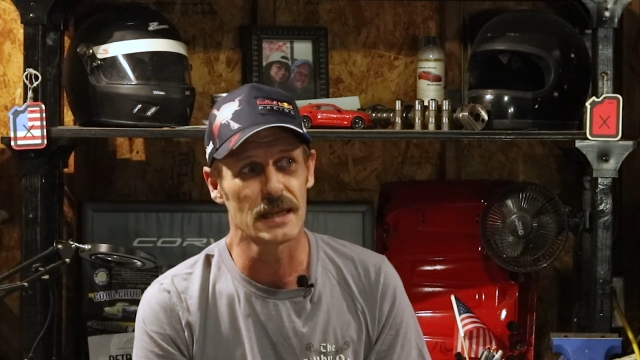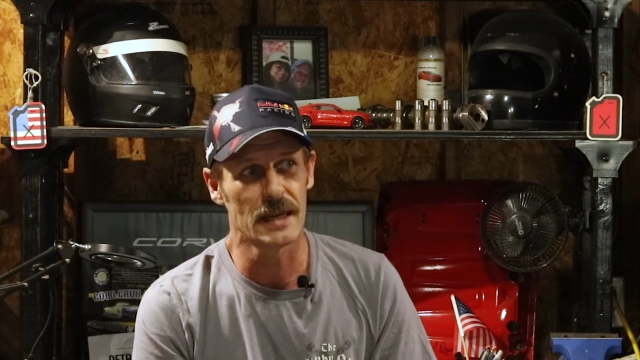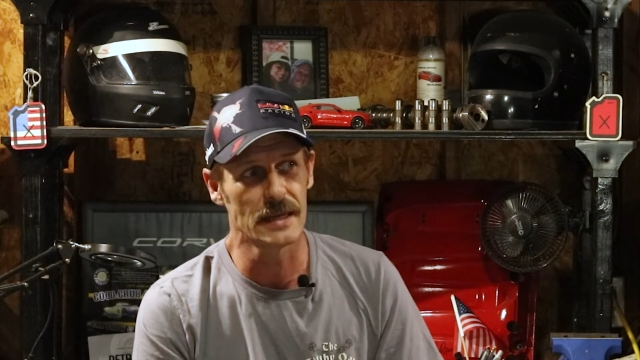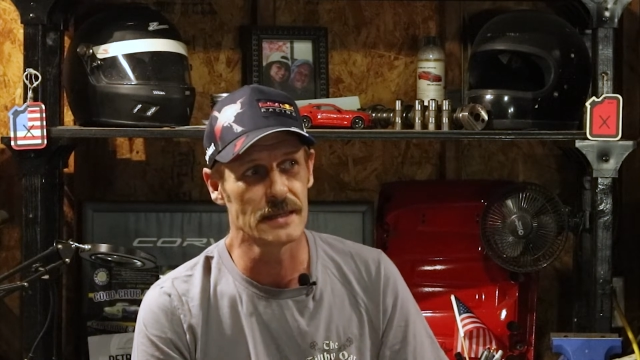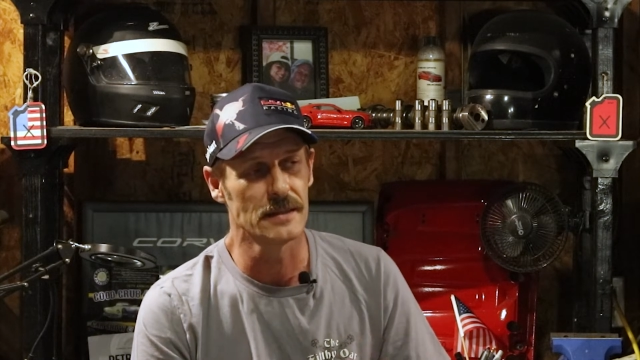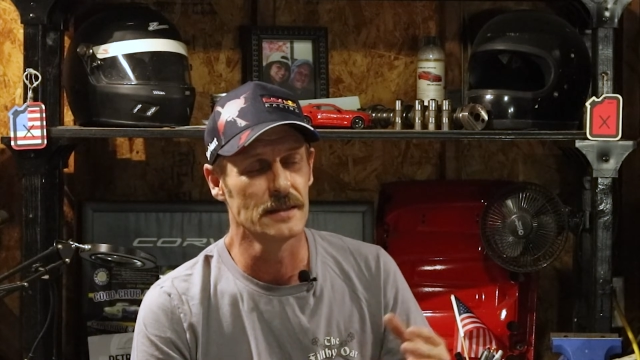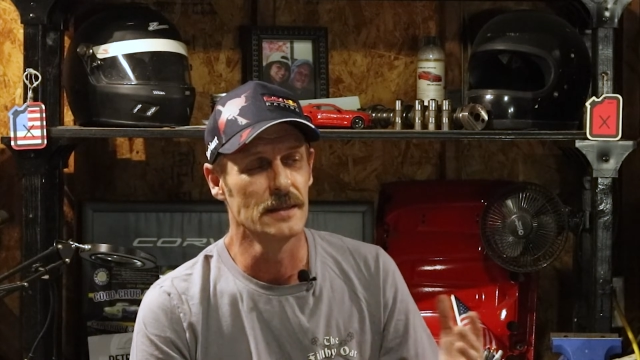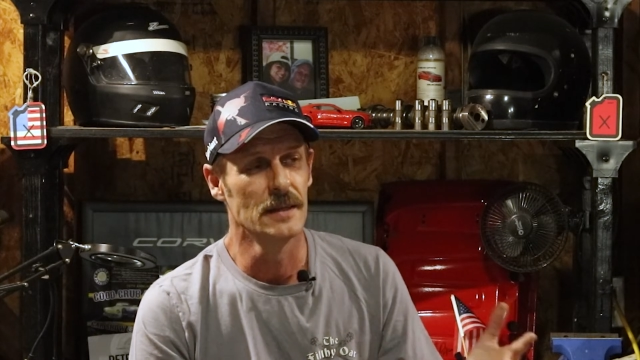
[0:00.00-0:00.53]

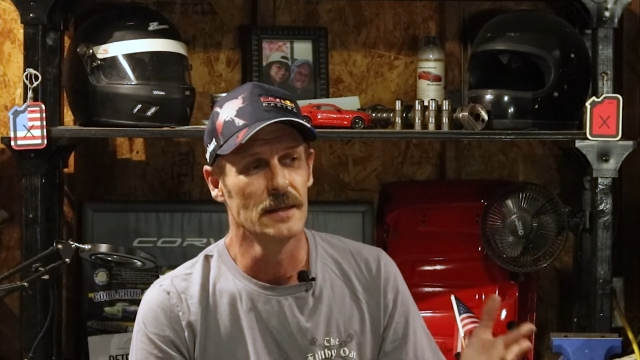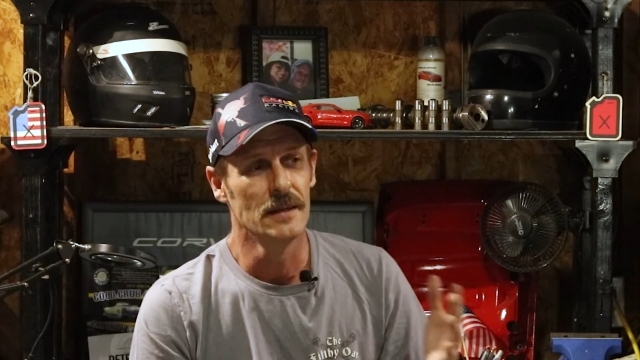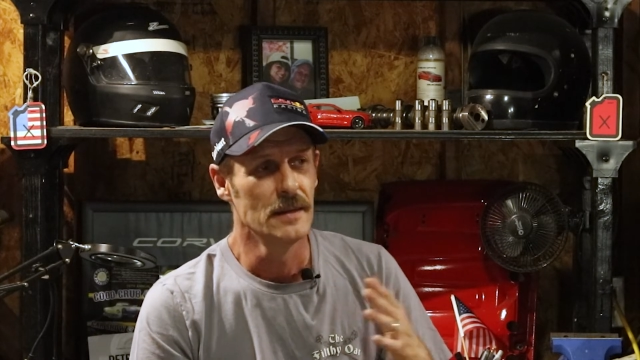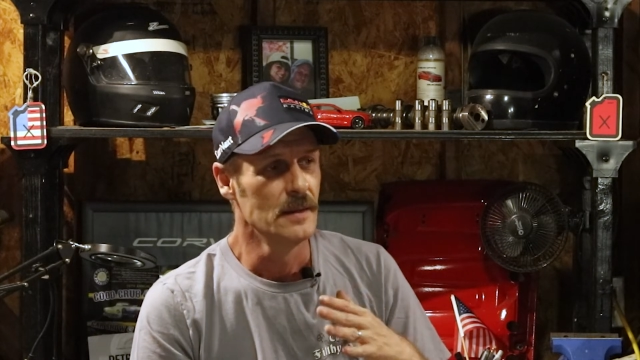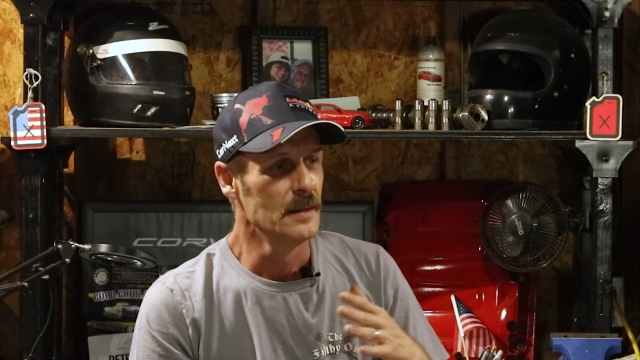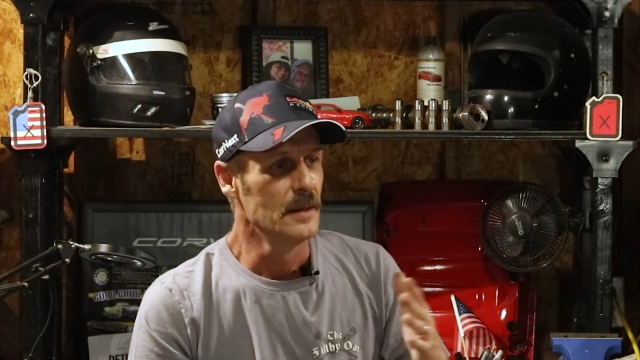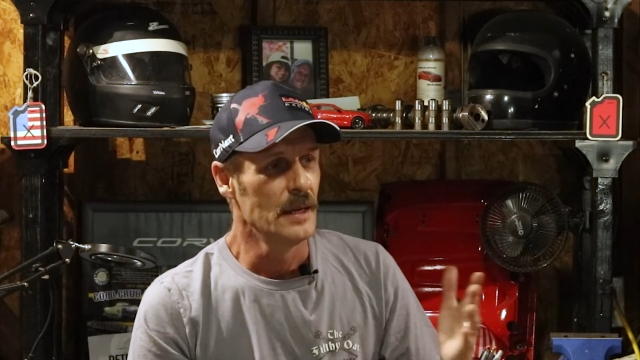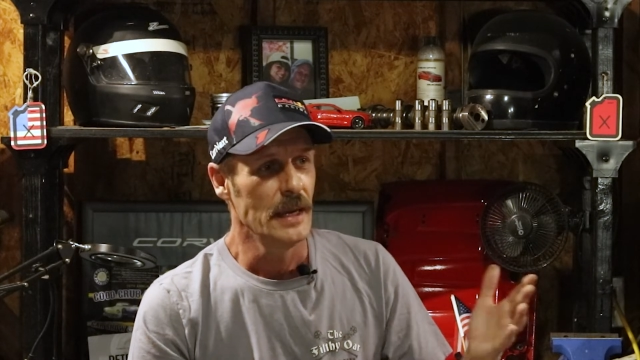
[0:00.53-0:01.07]

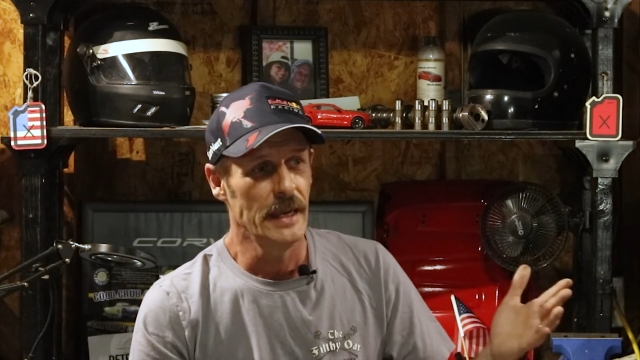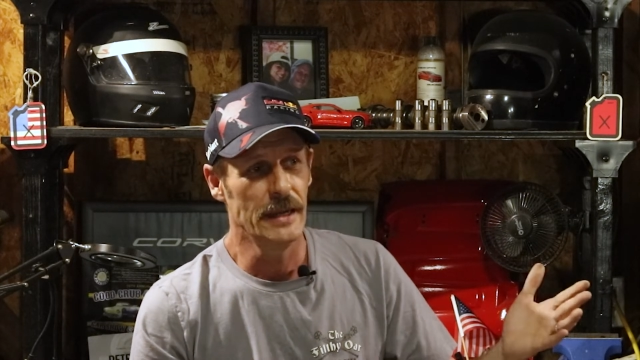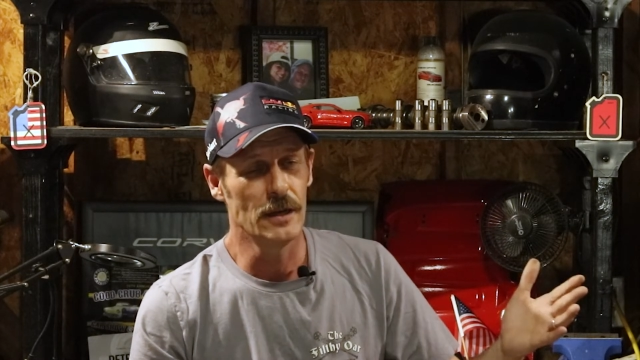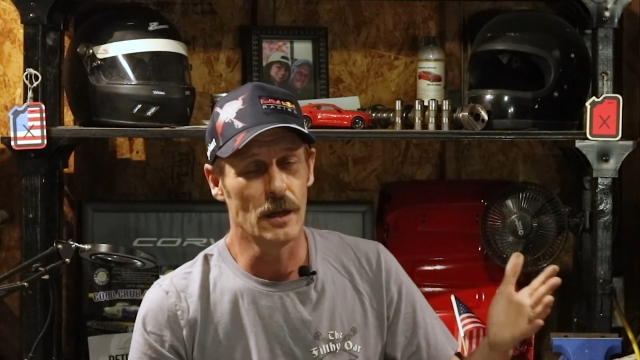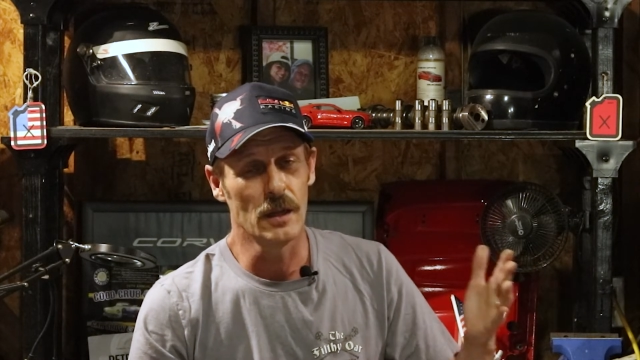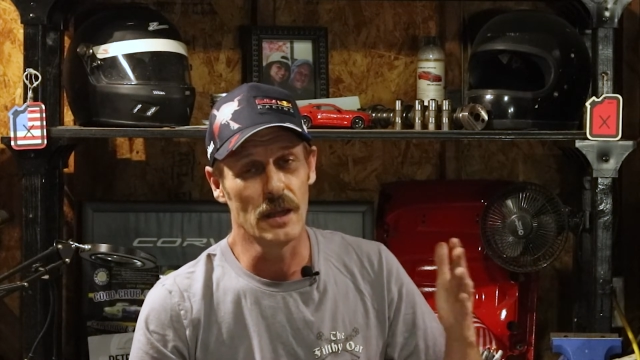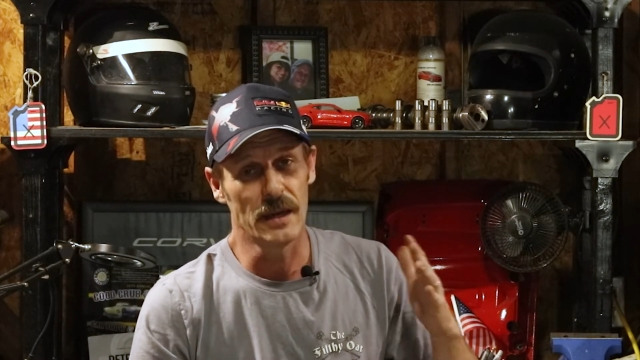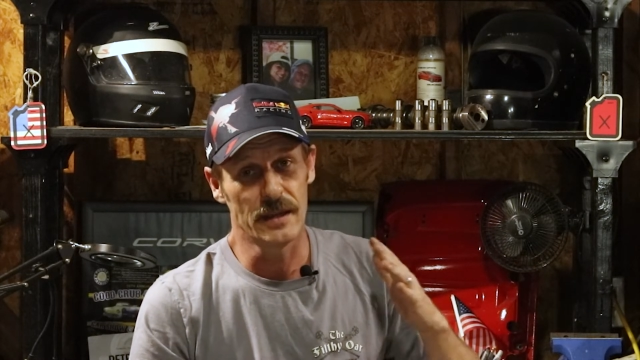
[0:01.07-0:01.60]
and
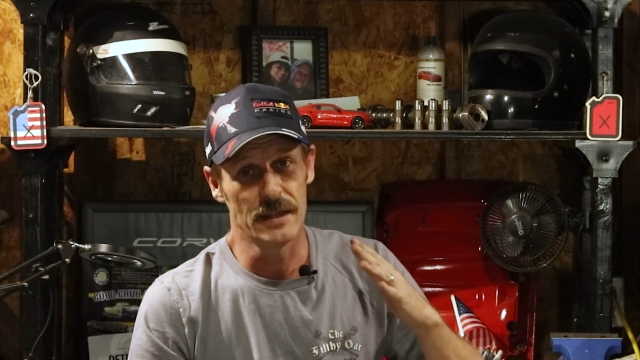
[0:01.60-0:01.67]
a lot